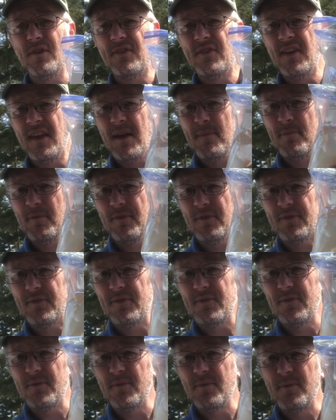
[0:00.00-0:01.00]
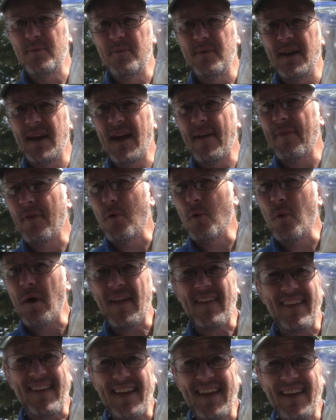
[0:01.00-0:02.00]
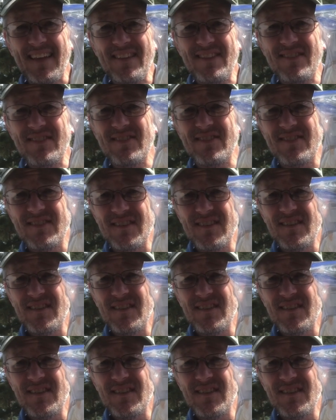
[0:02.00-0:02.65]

samples. We have the wetlands